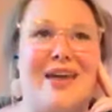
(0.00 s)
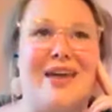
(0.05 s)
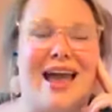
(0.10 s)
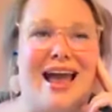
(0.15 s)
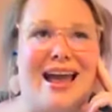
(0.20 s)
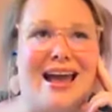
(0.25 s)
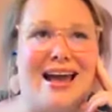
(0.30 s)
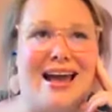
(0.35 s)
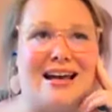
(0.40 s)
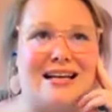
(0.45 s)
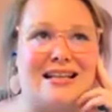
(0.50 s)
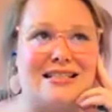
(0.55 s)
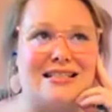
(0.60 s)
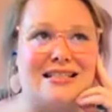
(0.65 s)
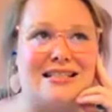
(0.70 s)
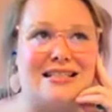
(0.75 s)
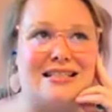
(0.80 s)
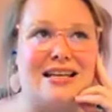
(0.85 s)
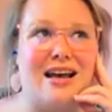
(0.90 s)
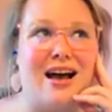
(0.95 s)

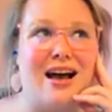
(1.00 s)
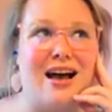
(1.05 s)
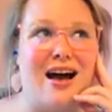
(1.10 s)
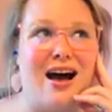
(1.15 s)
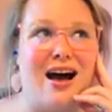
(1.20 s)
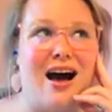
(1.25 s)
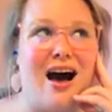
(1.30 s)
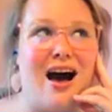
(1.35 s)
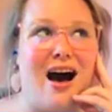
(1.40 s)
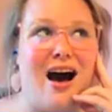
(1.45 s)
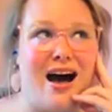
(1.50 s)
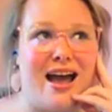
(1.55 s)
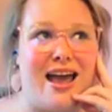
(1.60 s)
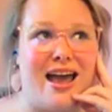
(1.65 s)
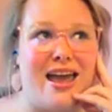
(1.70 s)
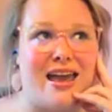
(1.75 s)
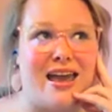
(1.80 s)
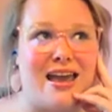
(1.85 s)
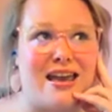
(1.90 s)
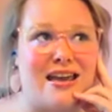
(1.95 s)
And
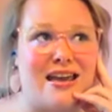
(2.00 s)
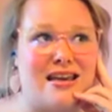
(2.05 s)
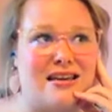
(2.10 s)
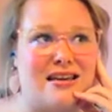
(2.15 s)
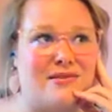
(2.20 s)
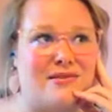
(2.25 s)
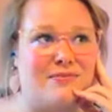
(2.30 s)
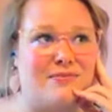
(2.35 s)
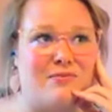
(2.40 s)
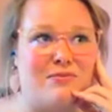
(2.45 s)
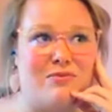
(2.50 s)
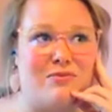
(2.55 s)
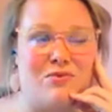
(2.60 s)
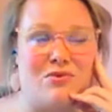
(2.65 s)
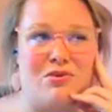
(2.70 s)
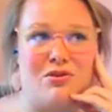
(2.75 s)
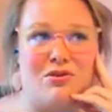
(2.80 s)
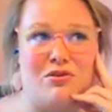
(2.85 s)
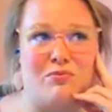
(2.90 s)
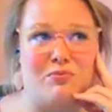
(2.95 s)
I
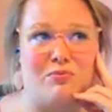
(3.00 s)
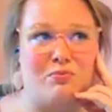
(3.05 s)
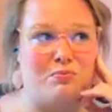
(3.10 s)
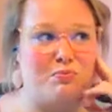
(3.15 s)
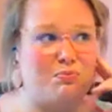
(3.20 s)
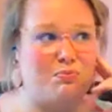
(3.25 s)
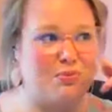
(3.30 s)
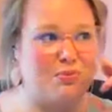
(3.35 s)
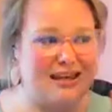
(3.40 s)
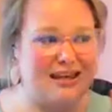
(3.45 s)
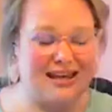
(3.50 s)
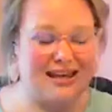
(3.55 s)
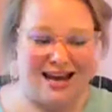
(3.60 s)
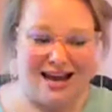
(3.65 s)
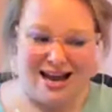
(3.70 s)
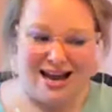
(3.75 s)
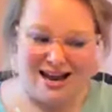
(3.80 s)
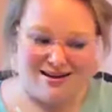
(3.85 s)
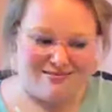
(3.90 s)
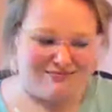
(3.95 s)

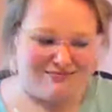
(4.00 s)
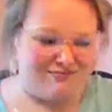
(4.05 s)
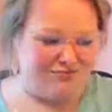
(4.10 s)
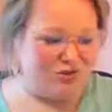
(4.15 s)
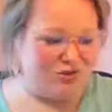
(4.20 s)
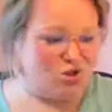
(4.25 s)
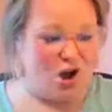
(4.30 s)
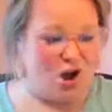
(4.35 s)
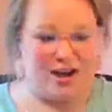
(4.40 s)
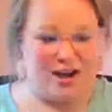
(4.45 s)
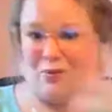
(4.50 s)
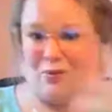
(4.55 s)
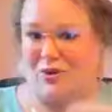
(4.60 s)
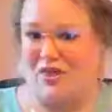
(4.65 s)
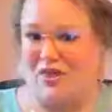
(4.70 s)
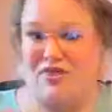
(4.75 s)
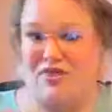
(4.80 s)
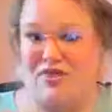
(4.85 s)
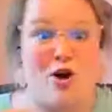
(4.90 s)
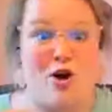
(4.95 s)
began talking
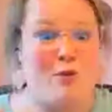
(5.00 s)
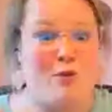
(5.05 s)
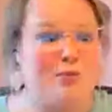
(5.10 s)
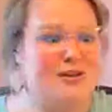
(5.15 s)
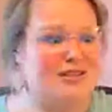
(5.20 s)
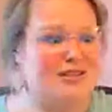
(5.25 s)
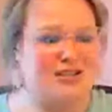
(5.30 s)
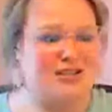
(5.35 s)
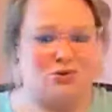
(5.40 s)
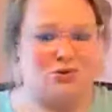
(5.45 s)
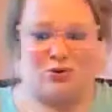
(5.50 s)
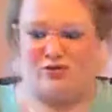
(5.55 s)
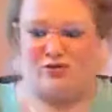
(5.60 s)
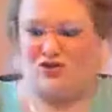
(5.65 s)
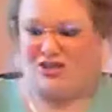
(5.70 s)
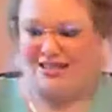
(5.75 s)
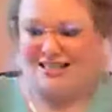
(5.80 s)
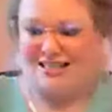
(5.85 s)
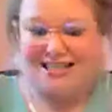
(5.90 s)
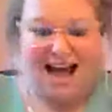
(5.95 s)
with a therapist and sort of
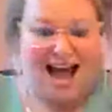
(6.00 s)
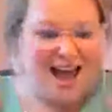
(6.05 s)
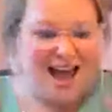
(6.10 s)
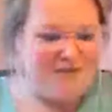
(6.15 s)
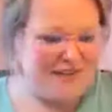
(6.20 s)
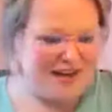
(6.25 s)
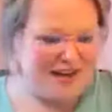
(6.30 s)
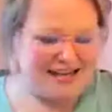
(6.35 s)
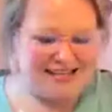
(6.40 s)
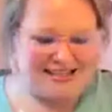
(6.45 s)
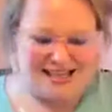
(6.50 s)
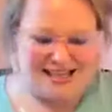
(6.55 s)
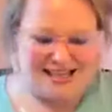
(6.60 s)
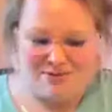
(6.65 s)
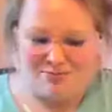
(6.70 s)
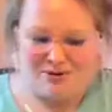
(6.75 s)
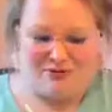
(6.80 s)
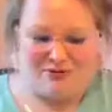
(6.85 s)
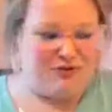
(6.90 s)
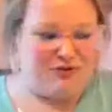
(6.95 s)
just diving
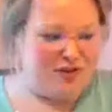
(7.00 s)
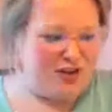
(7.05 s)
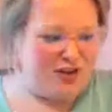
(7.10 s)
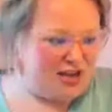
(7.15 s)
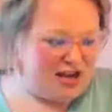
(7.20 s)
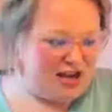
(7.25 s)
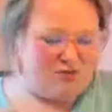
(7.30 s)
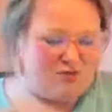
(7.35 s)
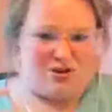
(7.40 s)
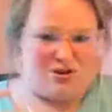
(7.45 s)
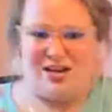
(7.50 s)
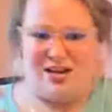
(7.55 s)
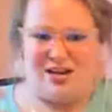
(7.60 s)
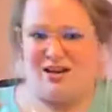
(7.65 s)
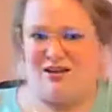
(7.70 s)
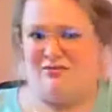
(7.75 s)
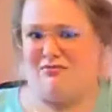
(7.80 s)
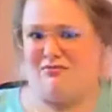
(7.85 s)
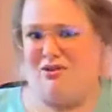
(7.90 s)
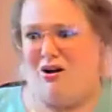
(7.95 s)
deep and feeling
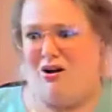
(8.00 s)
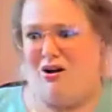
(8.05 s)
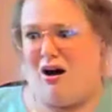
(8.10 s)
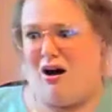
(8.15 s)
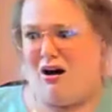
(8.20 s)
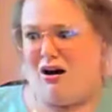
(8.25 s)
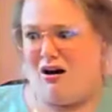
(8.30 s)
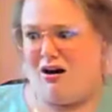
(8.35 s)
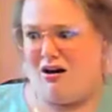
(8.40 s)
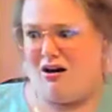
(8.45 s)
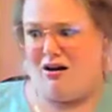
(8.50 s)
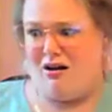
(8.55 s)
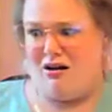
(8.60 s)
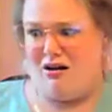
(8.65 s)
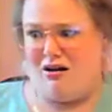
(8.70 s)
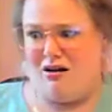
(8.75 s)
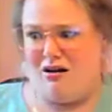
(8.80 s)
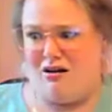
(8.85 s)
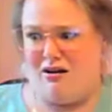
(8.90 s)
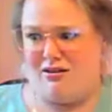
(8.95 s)
really
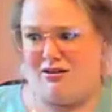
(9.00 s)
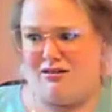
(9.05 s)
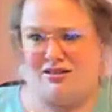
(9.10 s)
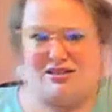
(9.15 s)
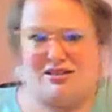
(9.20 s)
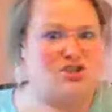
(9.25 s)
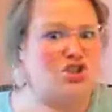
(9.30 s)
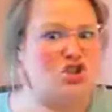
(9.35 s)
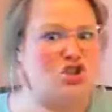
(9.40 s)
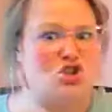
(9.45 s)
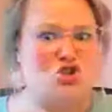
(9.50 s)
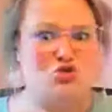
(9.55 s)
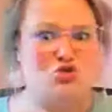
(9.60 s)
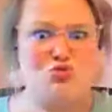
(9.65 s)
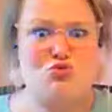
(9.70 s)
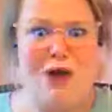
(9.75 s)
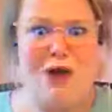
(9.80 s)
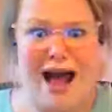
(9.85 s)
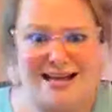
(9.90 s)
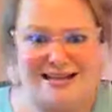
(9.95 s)

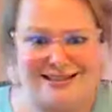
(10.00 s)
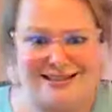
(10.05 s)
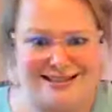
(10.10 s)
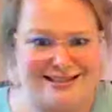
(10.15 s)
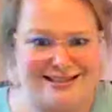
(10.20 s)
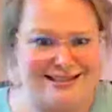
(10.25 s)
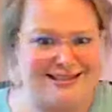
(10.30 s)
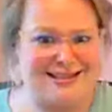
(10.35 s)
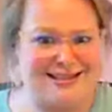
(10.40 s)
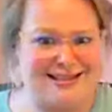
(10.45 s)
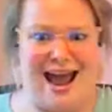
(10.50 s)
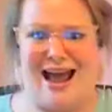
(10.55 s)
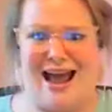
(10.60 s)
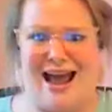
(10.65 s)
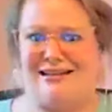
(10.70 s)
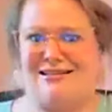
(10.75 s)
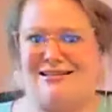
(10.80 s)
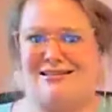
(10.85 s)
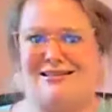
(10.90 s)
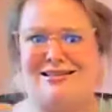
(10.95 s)
distressed
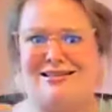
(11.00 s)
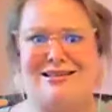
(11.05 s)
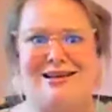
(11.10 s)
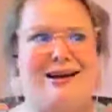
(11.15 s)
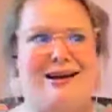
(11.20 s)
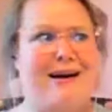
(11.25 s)
and